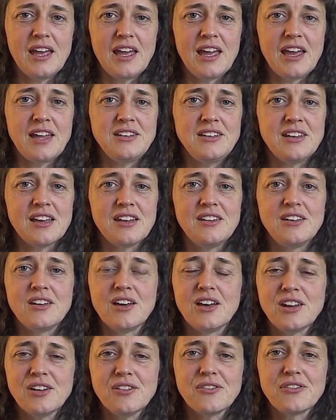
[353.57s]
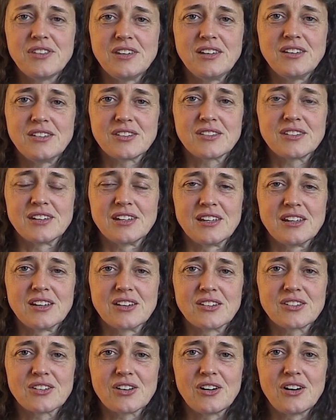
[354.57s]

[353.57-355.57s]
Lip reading: And yet none of these things